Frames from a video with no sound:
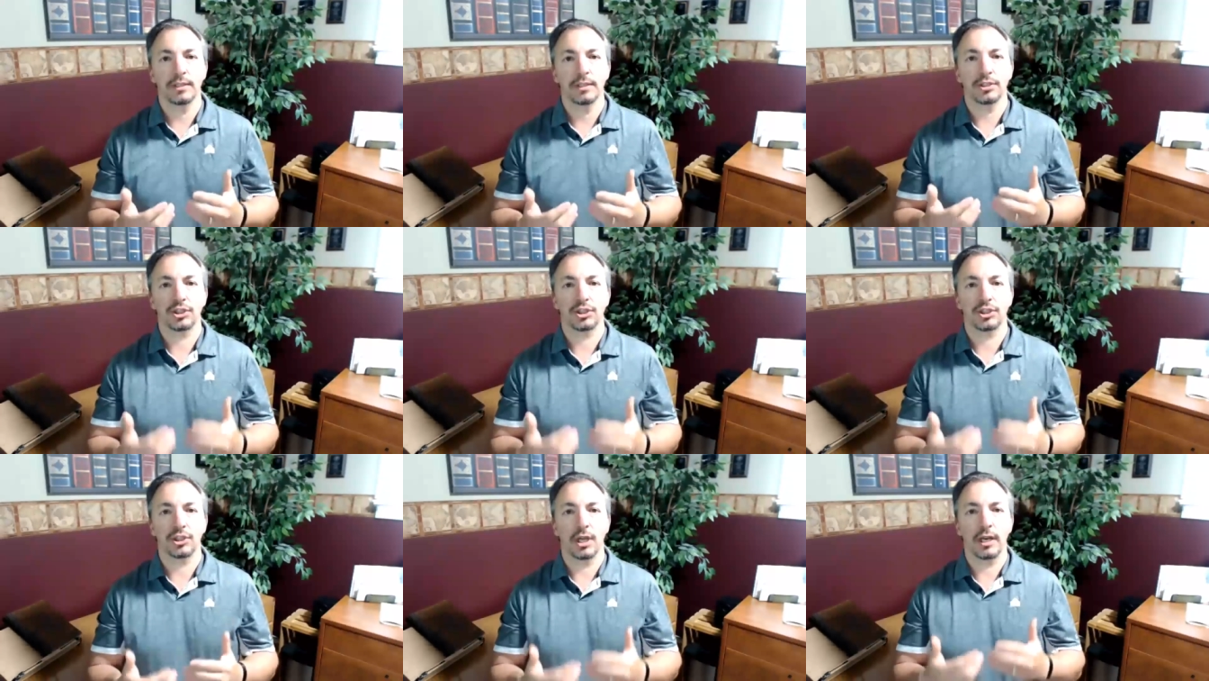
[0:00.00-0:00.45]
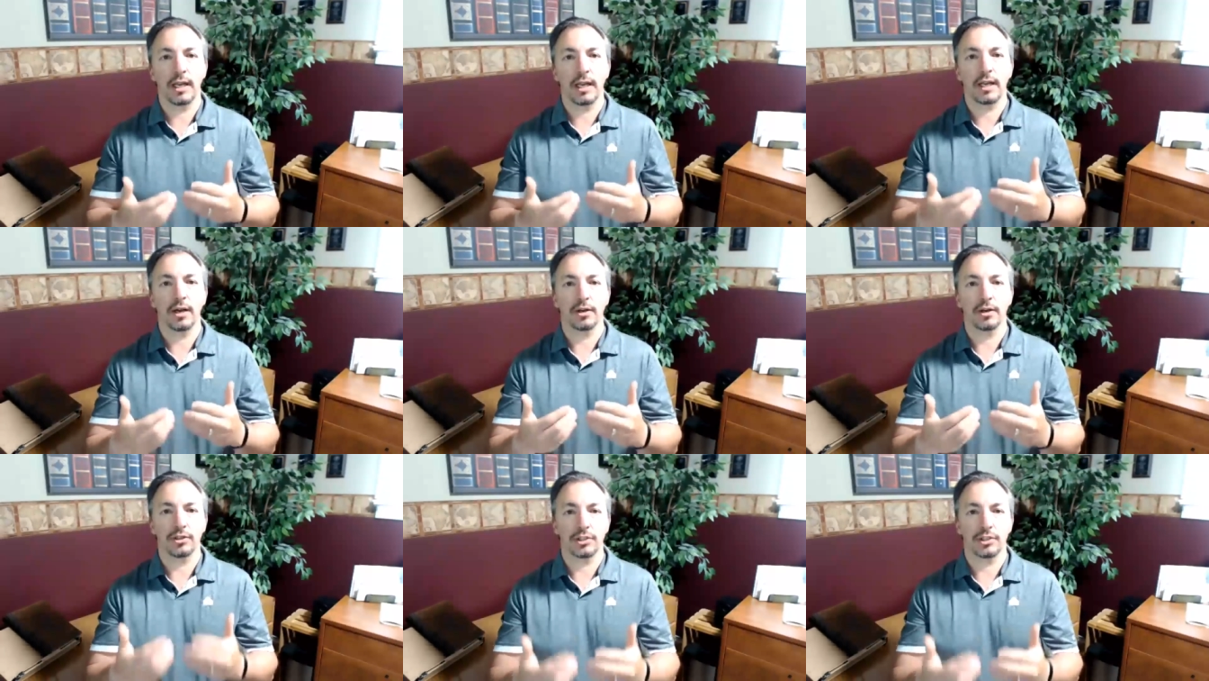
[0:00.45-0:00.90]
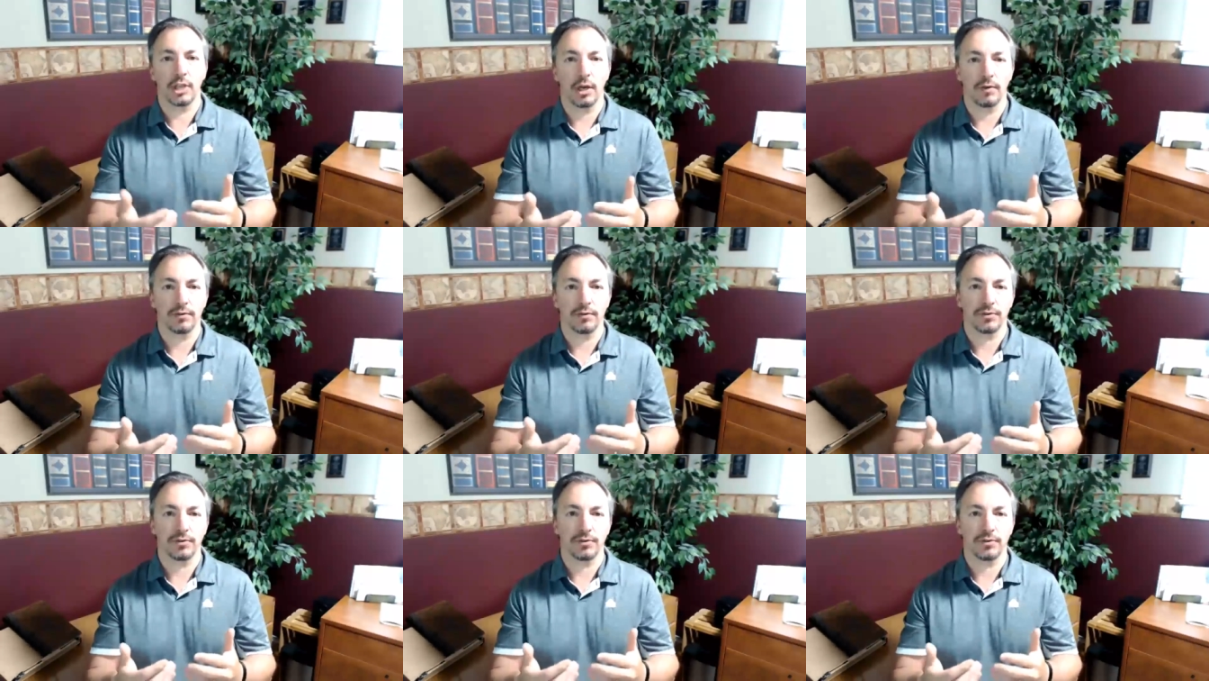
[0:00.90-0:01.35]
shunning
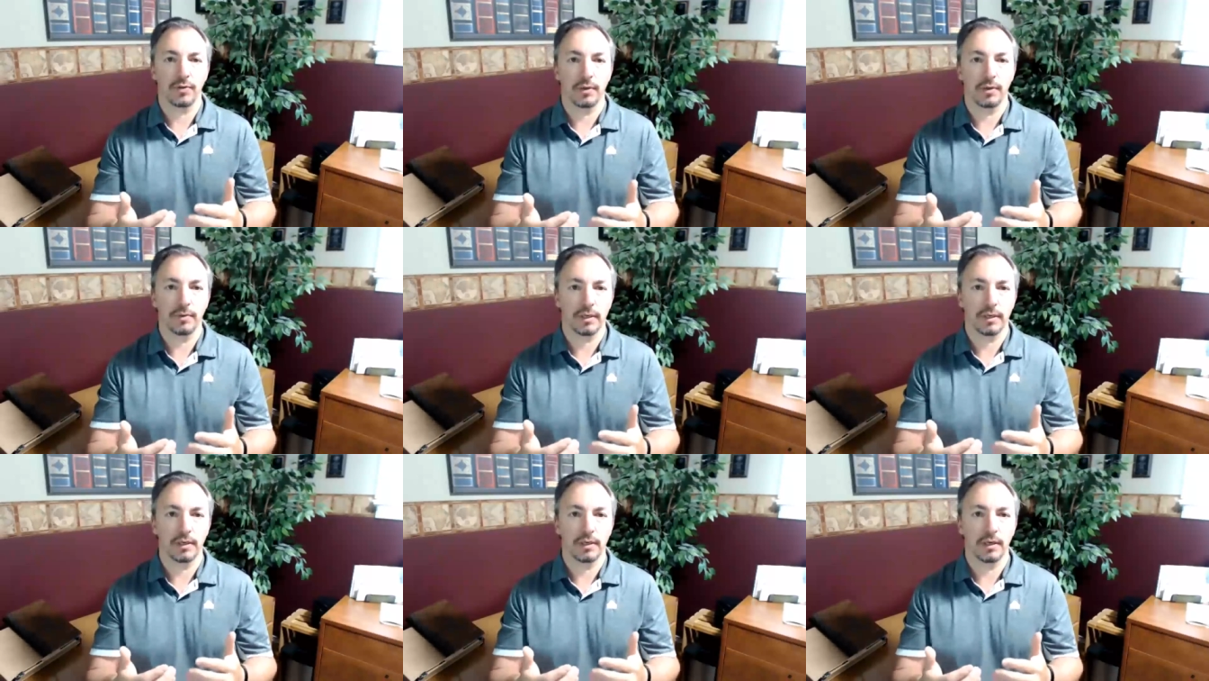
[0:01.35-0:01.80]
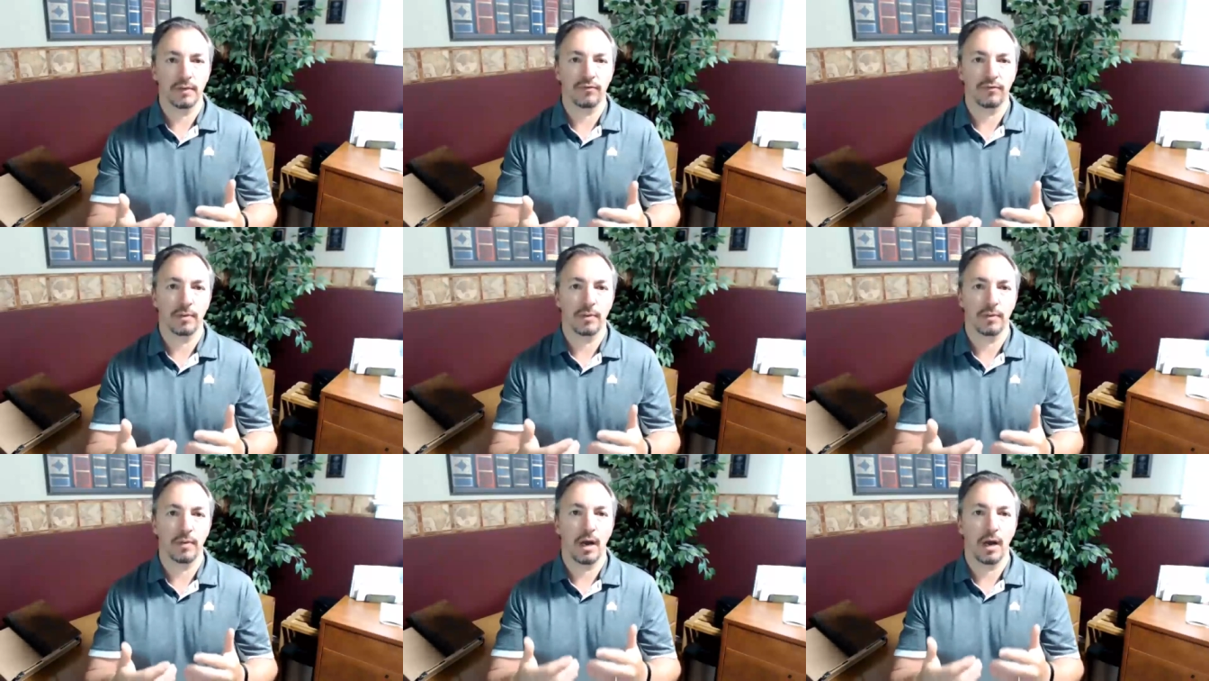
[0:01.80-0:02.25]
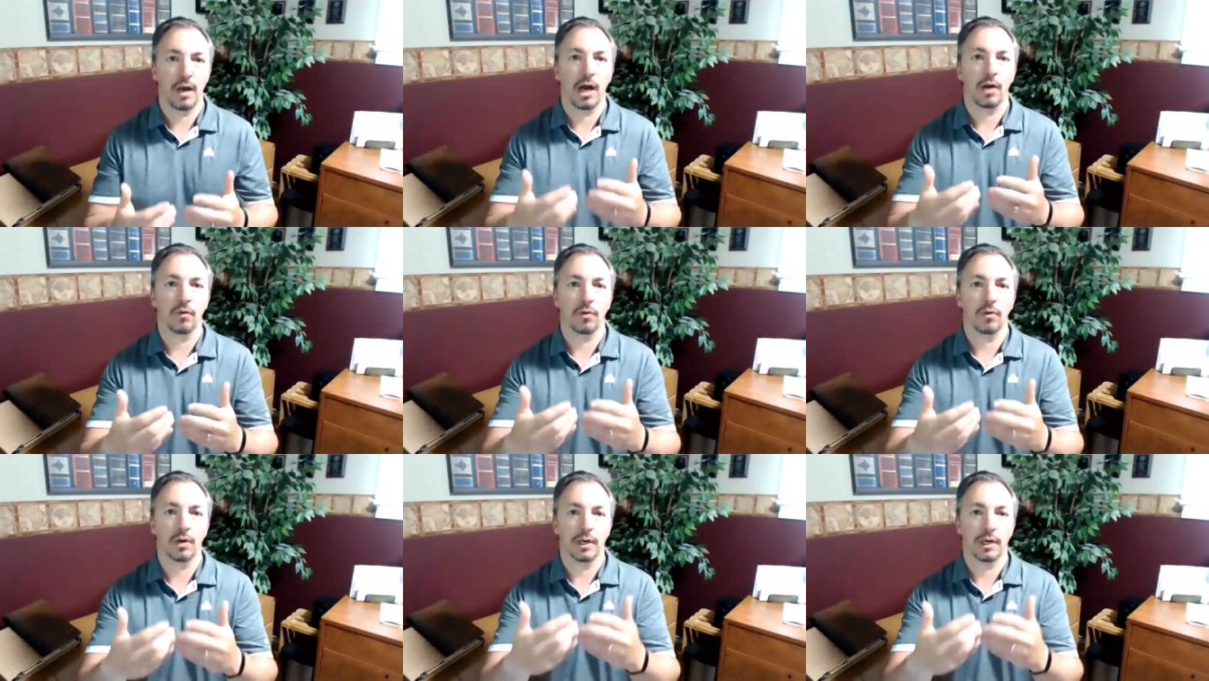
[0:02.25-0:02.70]
ourselves from
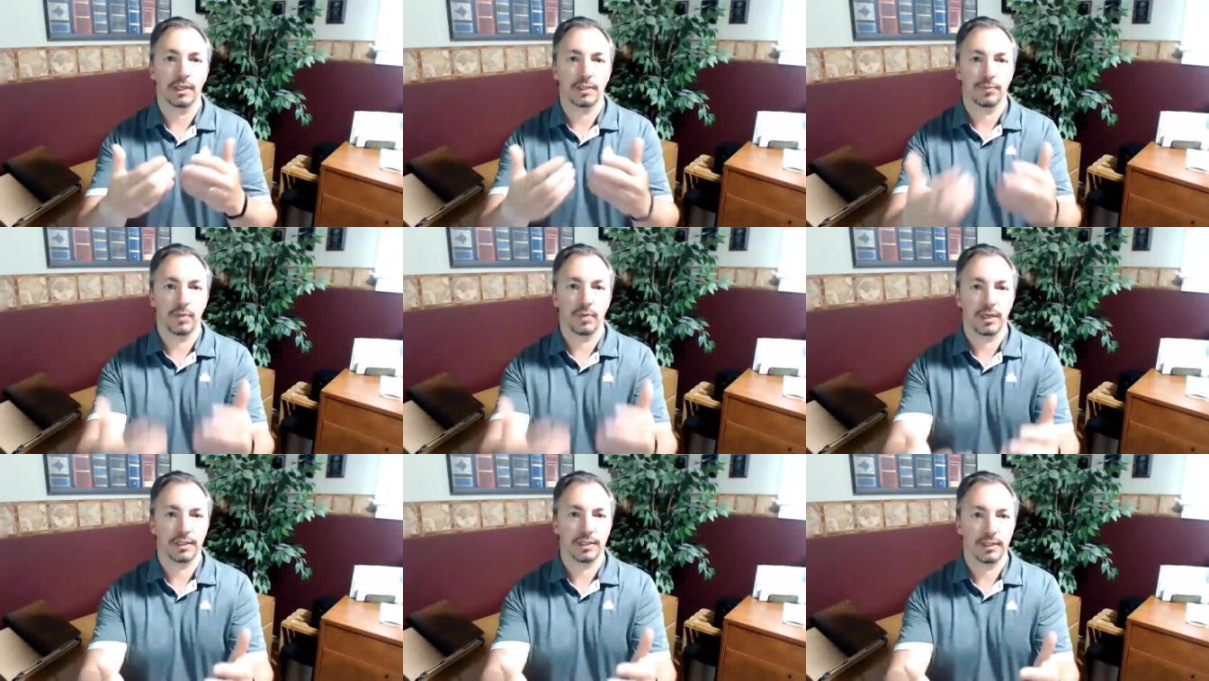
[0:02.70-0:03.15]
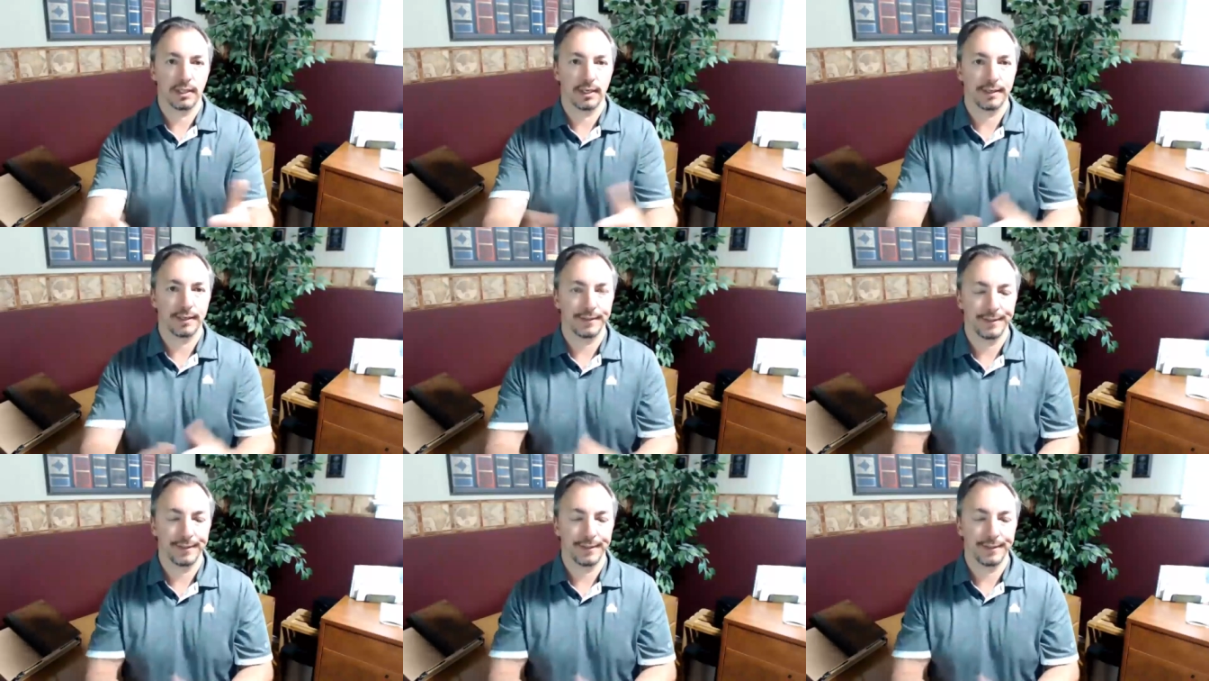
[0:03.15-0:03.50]
how we're expressing it.